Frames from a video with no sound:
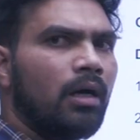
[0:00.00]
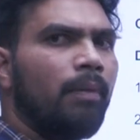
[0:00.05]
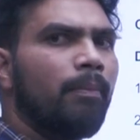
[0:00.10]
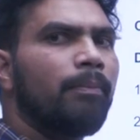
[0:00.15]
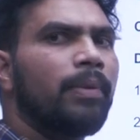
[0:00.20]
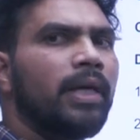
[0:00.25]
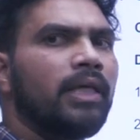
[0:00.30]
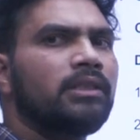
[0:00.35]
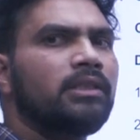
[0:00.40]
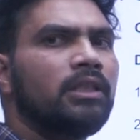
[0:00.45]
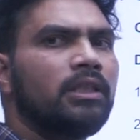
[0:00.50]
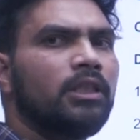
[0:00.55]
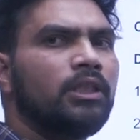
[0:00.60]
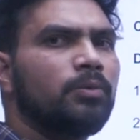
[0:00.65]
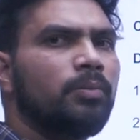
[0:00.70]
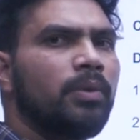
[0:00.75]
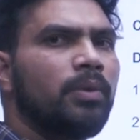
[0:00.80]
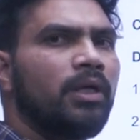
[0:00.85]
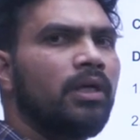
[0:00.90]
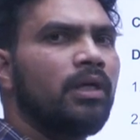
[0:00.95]
comprising the
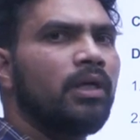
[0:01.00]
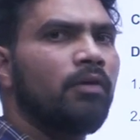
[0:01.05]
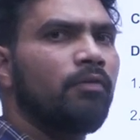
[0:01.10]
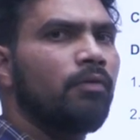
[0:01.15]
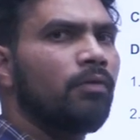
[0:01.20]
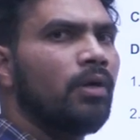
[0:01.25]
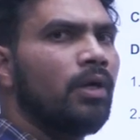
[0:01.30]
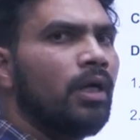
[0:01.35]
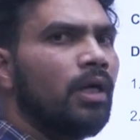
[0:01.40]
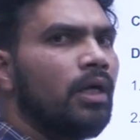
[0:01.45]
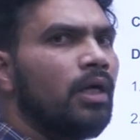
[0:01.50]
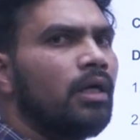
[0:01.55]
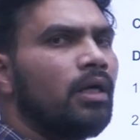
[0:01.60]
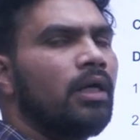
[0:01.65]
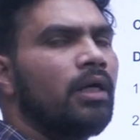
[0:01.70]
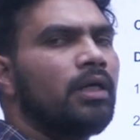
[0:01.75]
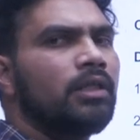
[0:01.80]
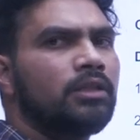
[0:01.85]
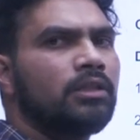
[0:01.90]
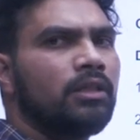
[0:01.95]
spirit of
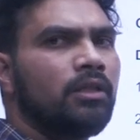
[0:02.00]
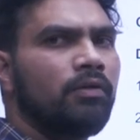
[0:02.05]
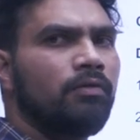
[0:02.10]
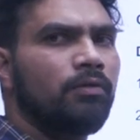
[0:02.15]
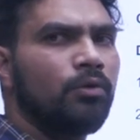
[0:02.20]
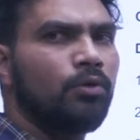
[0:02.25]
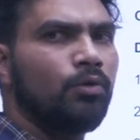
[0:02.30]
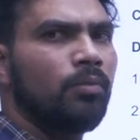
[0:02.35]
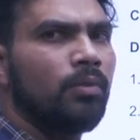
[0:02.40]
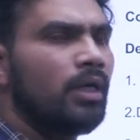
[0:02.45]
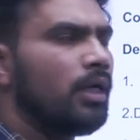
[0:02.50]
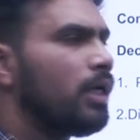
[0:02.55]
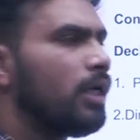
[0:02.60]
Declaration of Human